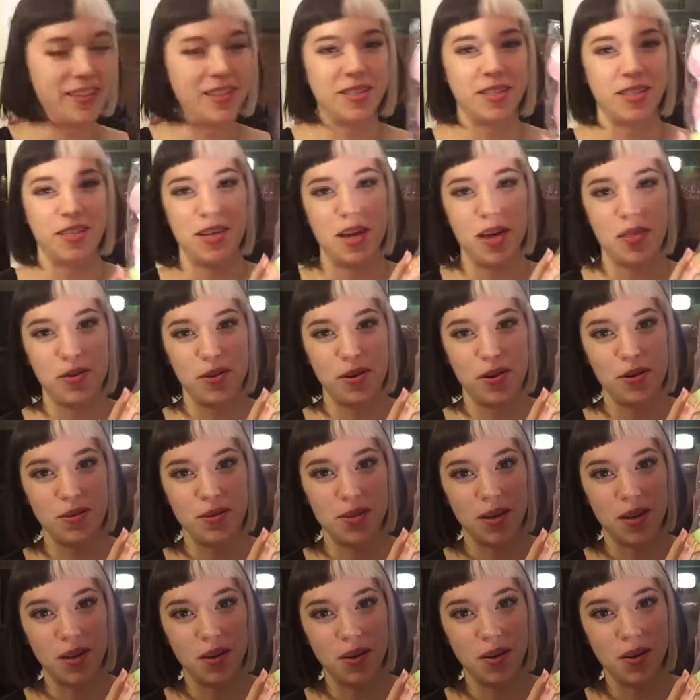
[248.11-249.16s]
there's another
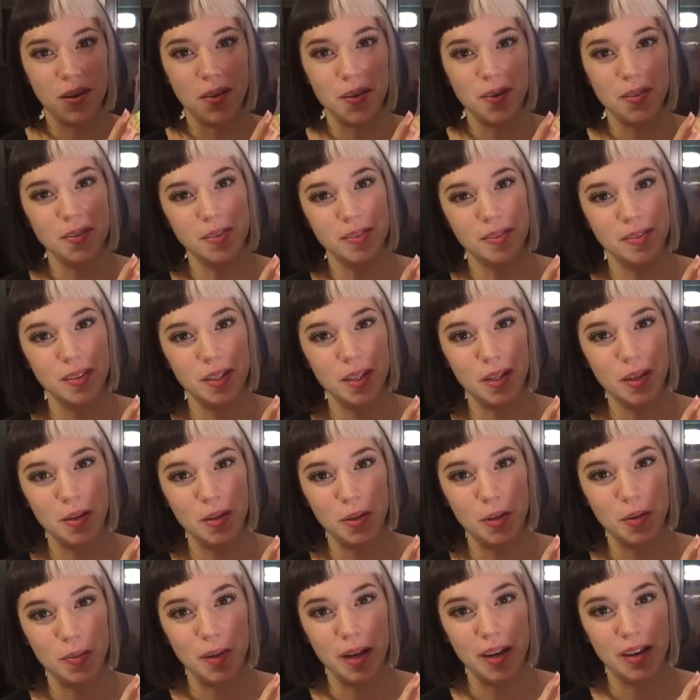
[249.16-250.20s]
Odango,
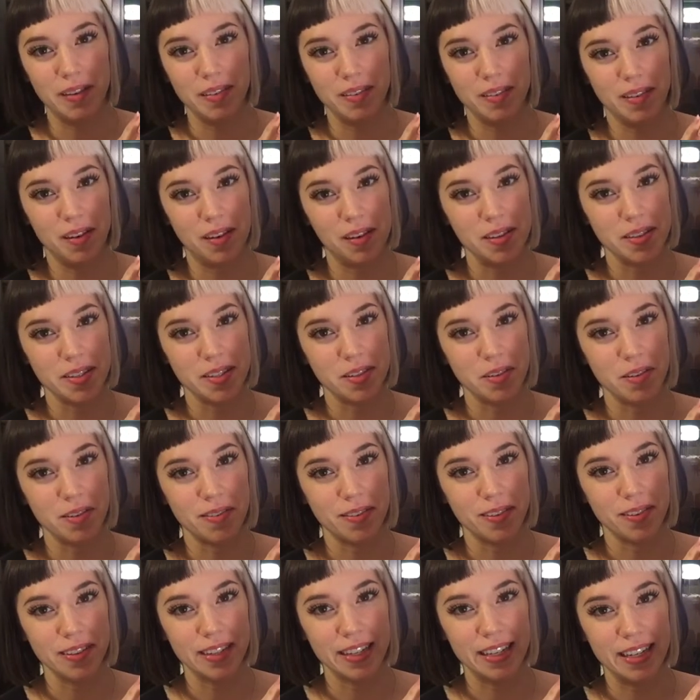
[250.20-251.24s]
Rilakkuma, also
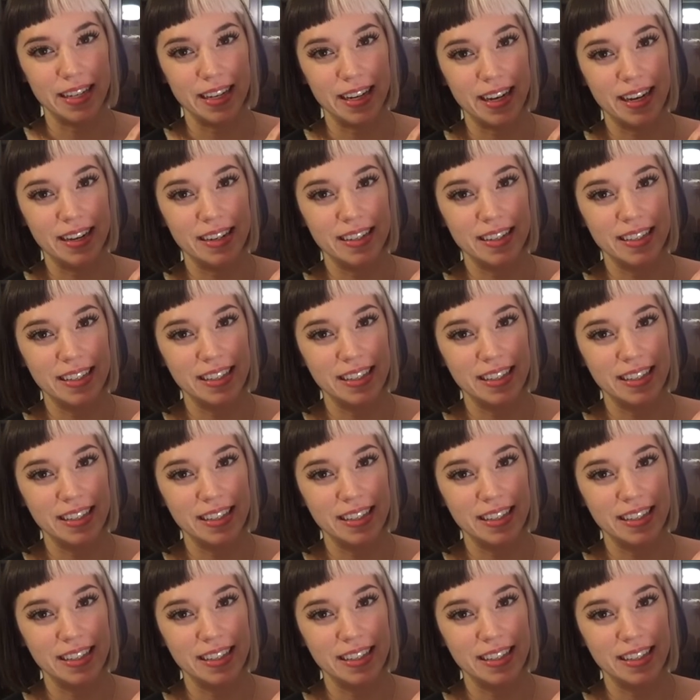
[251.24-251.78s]
for Lydia.